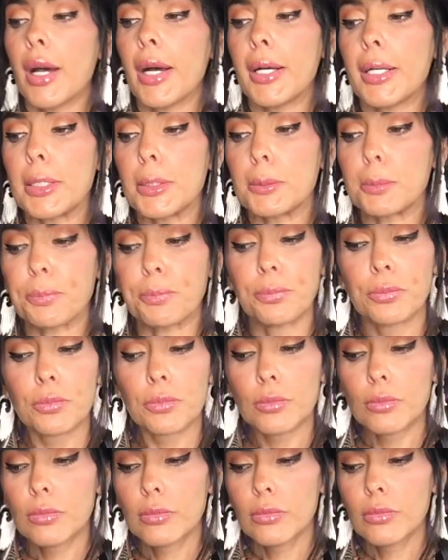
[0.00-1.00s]

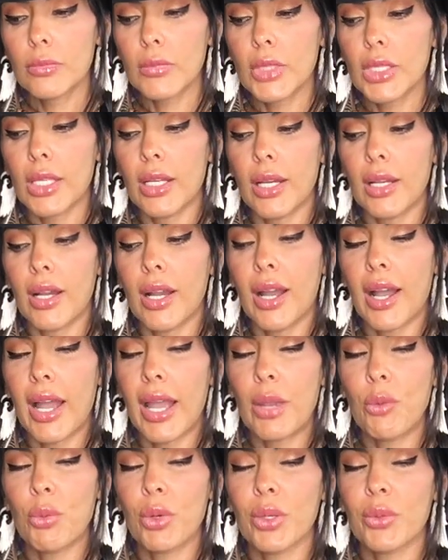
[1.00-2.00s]

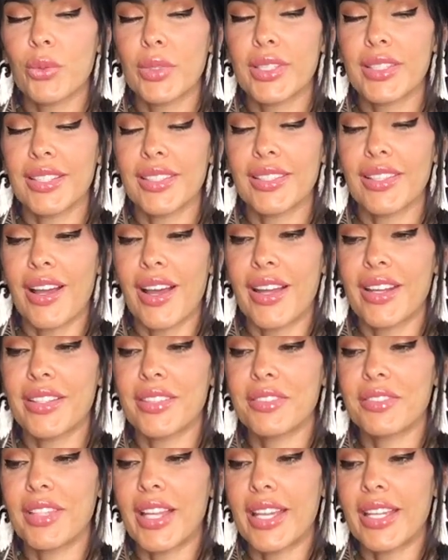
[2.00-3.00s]
I work with a lot
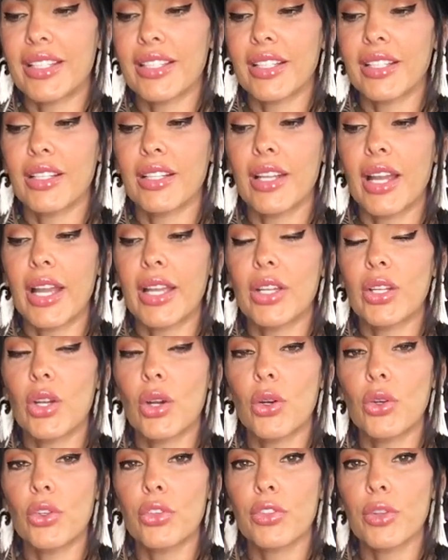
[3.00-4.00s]
of I
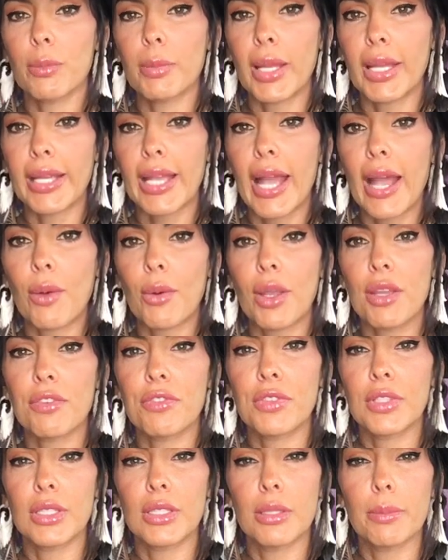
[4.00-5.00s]
go from how I
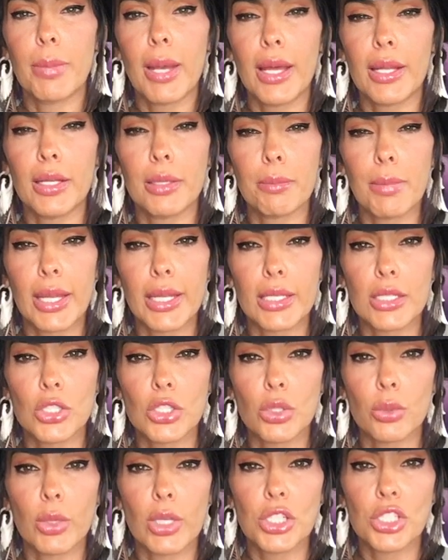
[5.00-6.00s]
feel about it, my
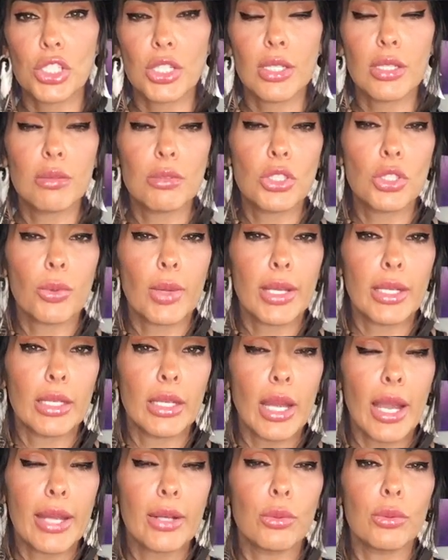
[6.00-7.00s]
intuition.
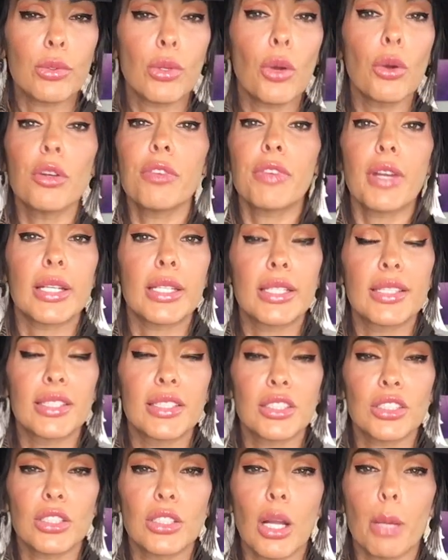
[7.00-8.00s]
I don't know if I need
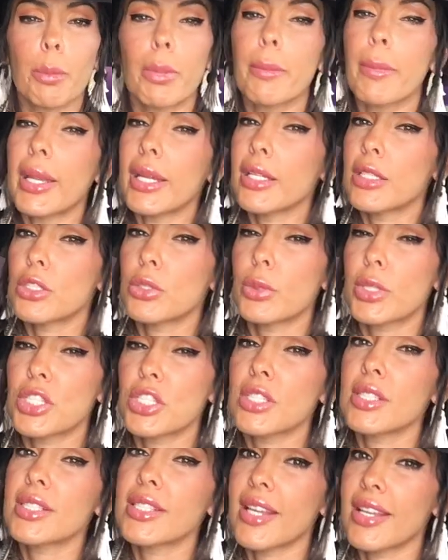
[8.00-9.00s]
this or not, but my
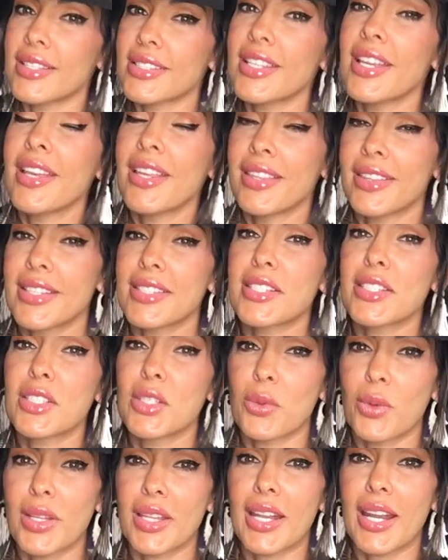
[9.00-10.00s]
intuition says this is
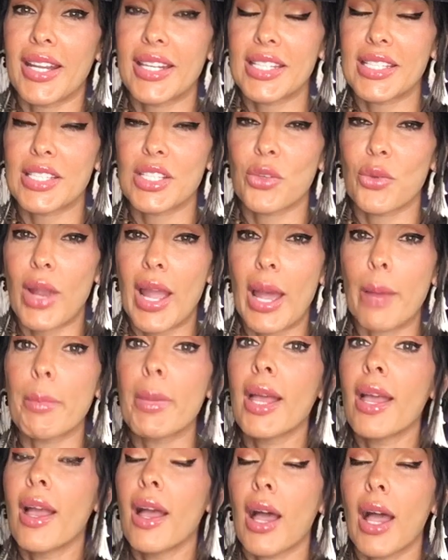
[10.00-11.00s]
the one that I need to grab.
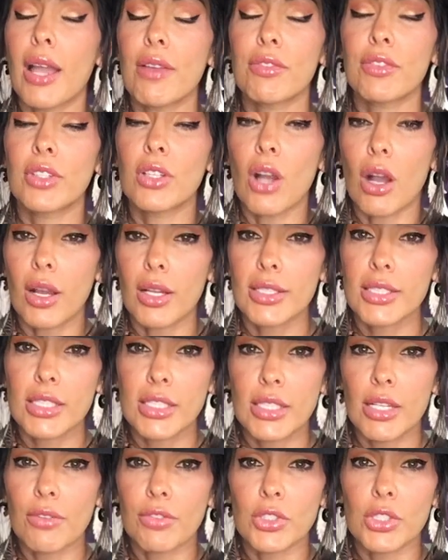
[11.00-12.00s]
I've gone to
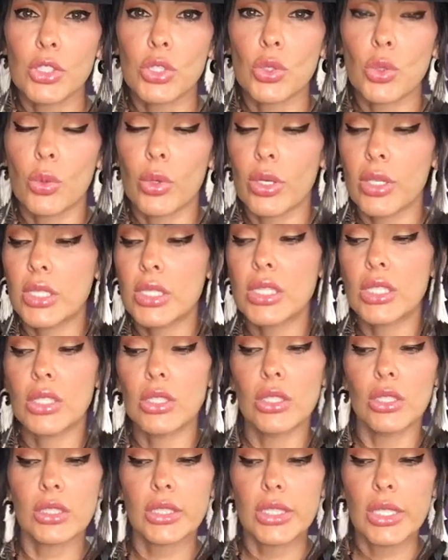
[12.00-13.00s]
several stores,
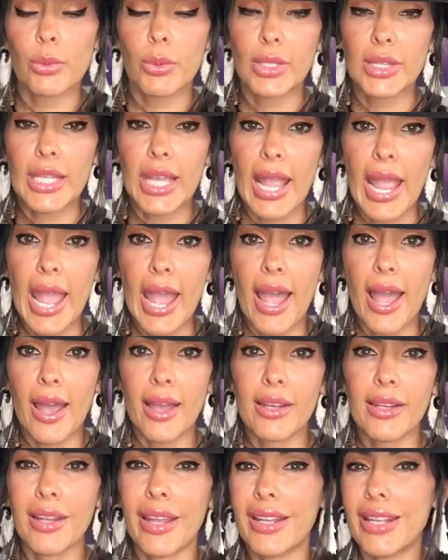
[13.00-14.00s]
looked at what they
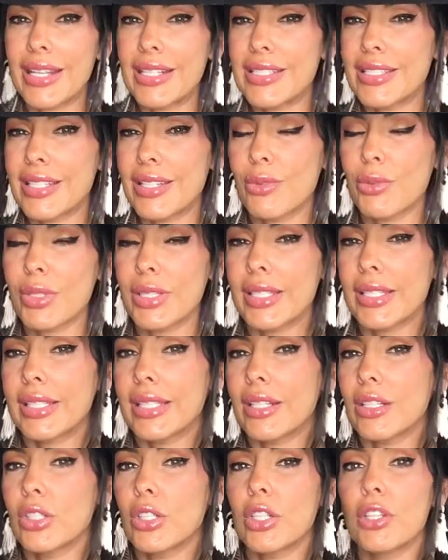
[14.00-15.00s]
had, and I didn't really
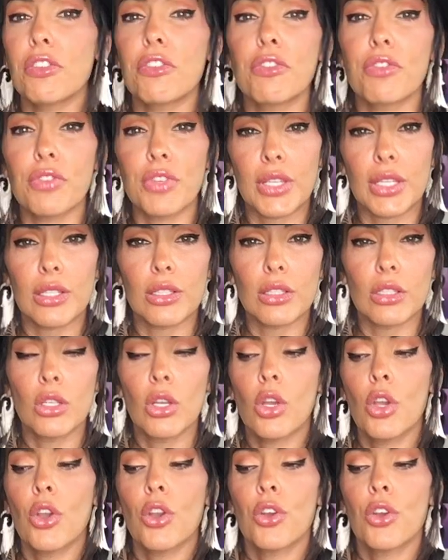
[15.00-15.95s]
get a good feel